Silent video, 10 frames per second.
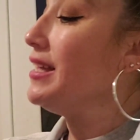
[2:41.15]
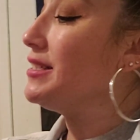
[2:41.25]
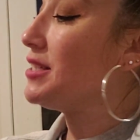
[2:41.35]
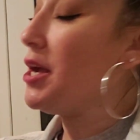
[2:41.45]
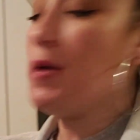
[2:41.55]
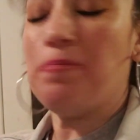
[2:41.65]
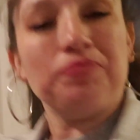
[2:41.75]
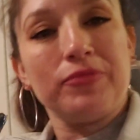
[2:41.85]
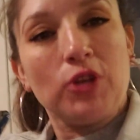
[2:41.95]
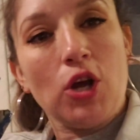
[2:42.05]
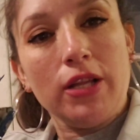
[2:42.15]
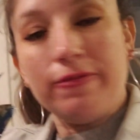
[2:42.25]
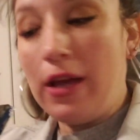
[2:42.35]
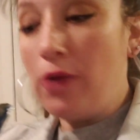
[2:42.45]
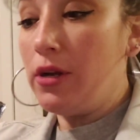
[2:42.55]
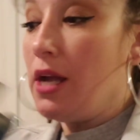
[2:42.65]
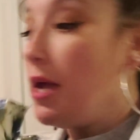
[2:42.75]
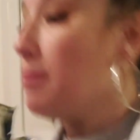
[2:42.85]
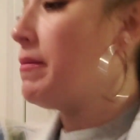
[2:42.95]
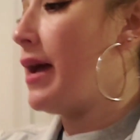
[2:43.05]
it's um cauliflower.
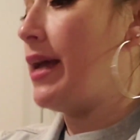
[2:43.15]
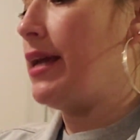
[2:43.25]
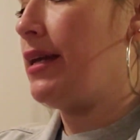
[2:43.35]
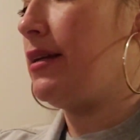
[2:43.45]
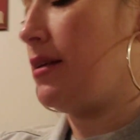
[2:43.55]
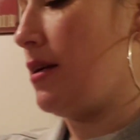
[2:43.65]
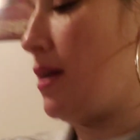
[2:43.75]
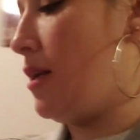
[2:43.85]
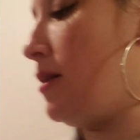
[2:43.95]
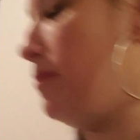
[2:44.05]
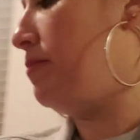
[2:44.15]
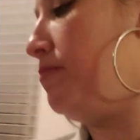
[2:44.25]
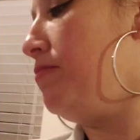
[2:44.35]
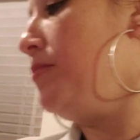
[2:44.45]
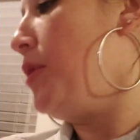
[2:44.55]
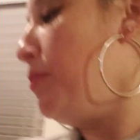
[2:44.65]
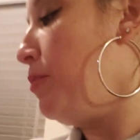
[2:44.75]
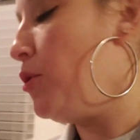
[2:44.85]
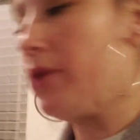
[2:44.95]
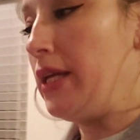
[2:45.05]
My um,
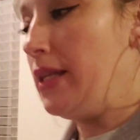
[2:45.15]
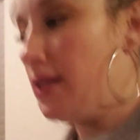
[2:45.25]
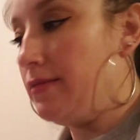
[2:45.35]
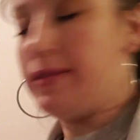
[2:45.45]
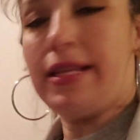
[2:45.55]
Pookie loves